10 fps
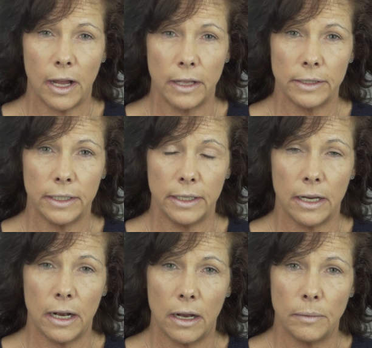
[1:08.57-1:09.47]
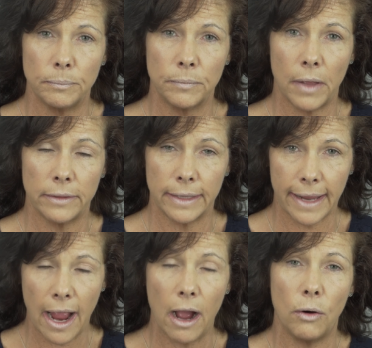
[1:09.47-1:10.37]
on the
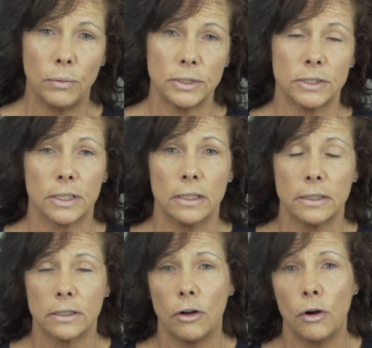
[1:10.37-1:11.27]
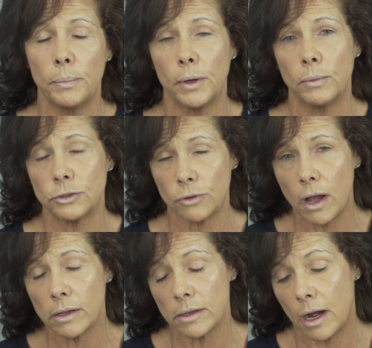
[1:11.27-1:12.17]
COW, which is a clinical opiate
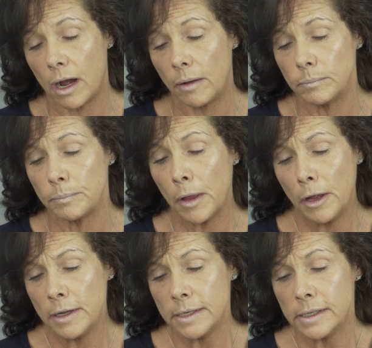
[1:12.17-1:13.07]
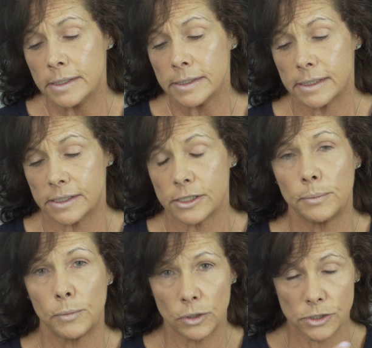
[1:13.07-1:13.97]
withdrawal
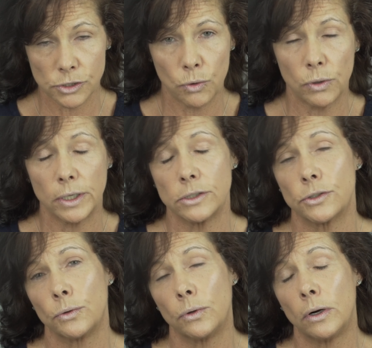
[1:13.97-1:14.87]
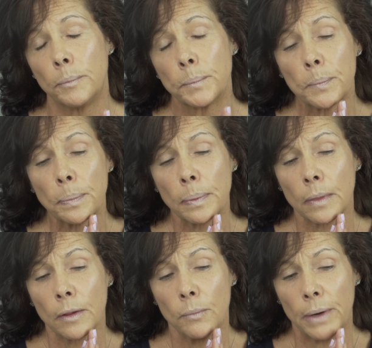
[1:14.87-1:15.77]
system or scoring tool,
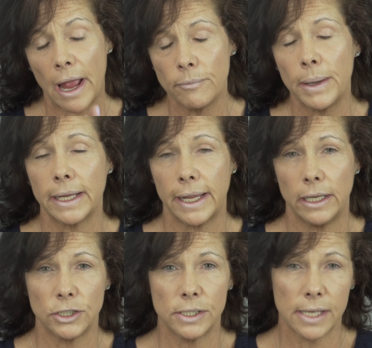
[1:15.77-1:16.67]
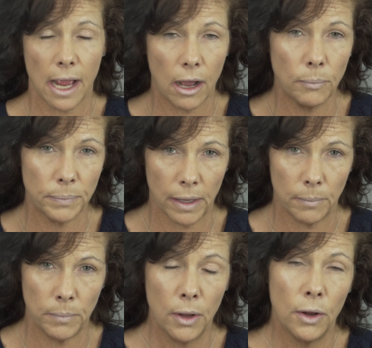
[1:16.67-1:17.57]
we have medications to help
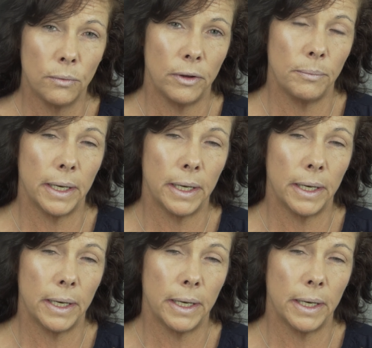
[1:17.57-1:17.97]
them. We have